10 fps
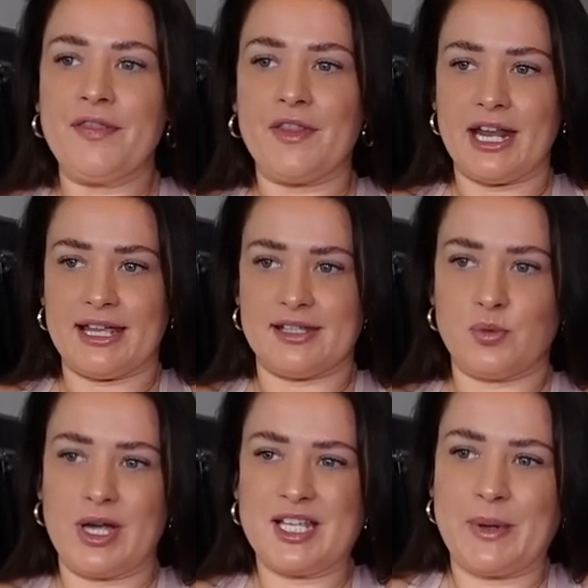Then it has
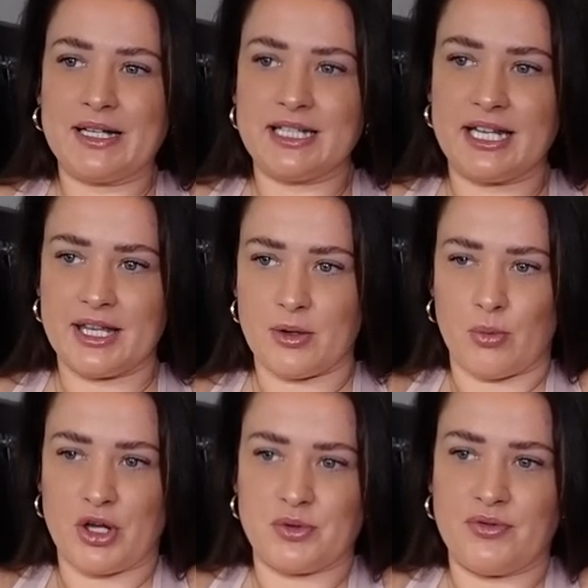this waistband here that
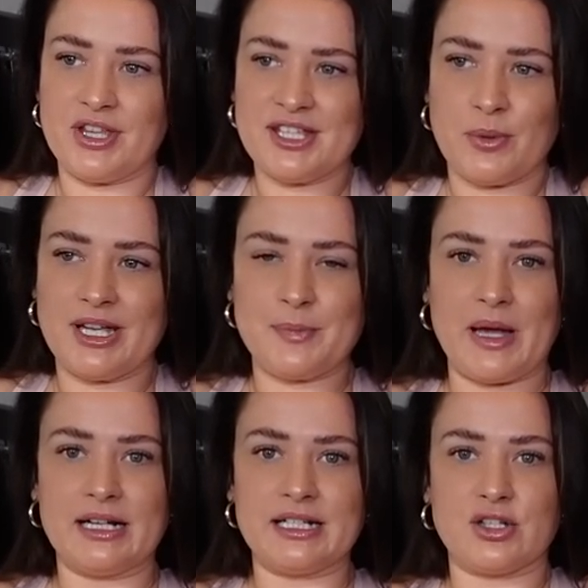works with this
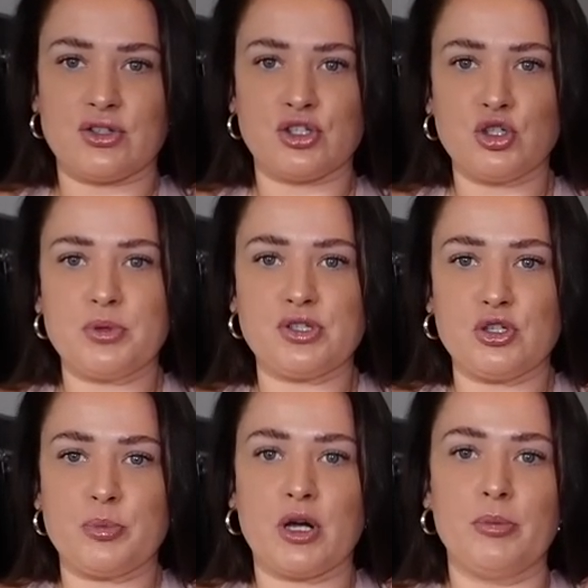waistband. It's super,
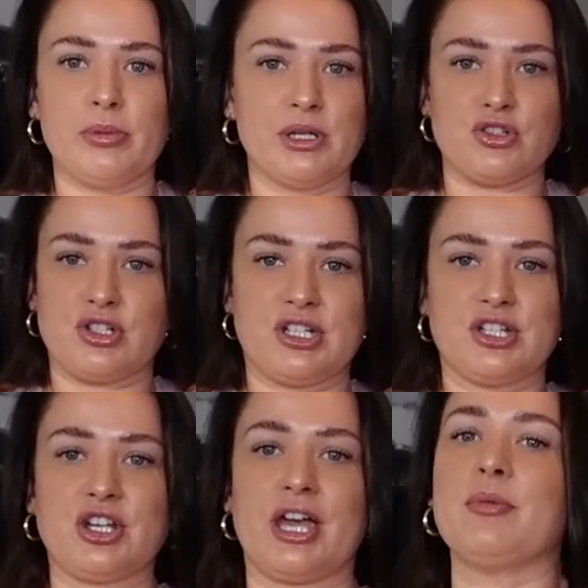super complimentary to your
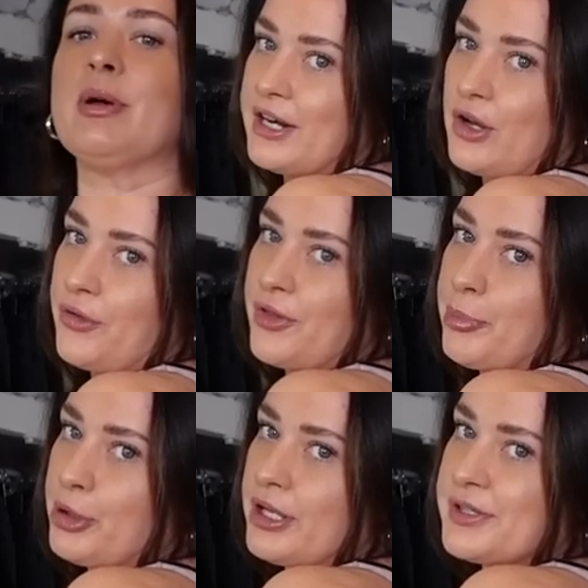shape. Then on the
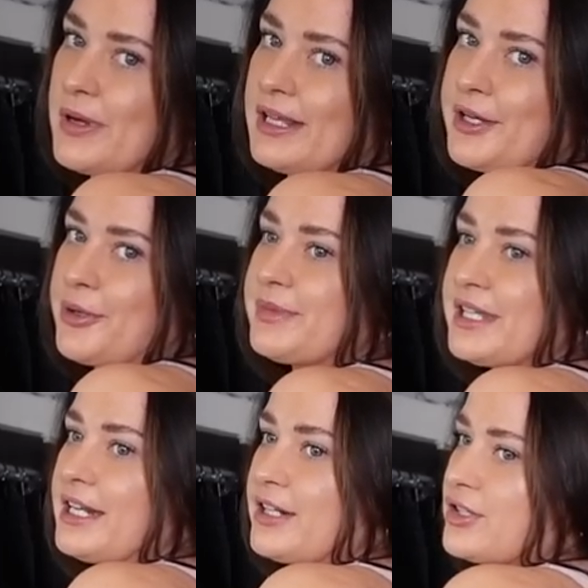butt as well, it comes
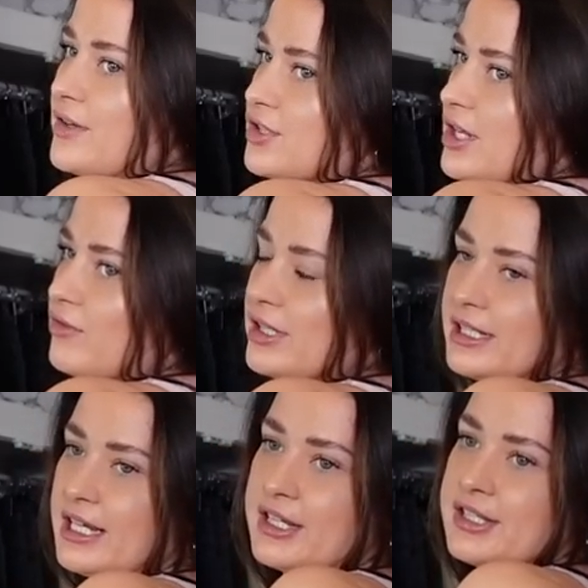in and just gives you that
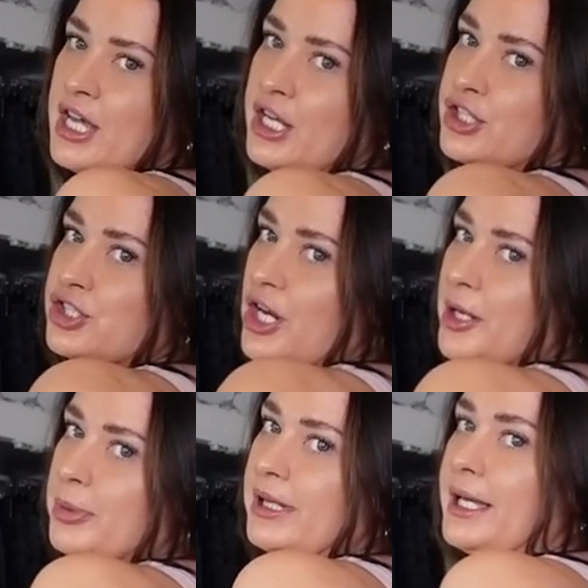really nice
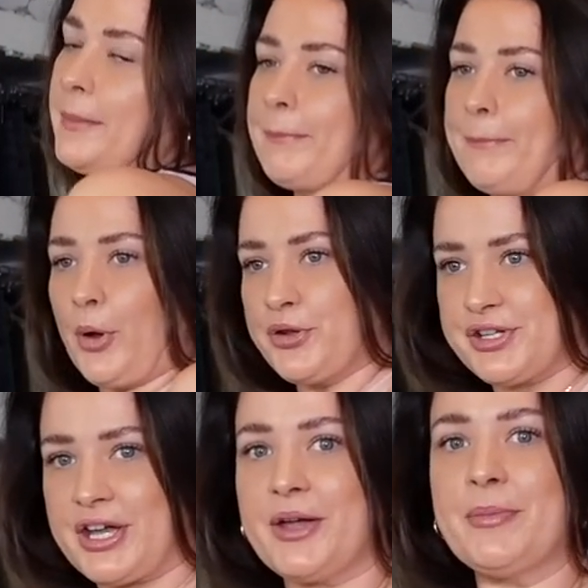shapely
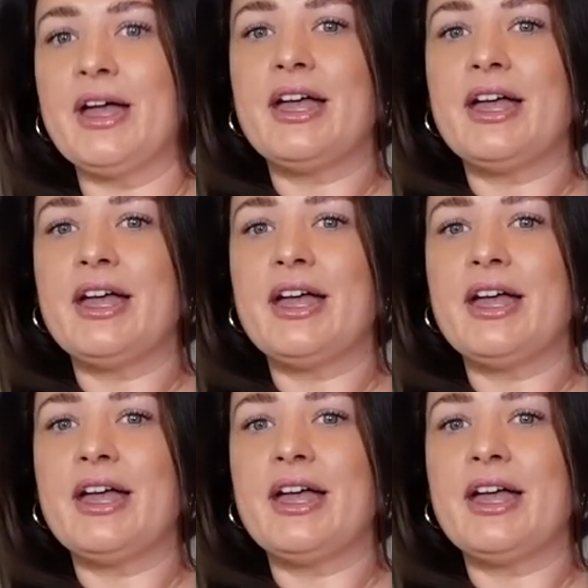bottom.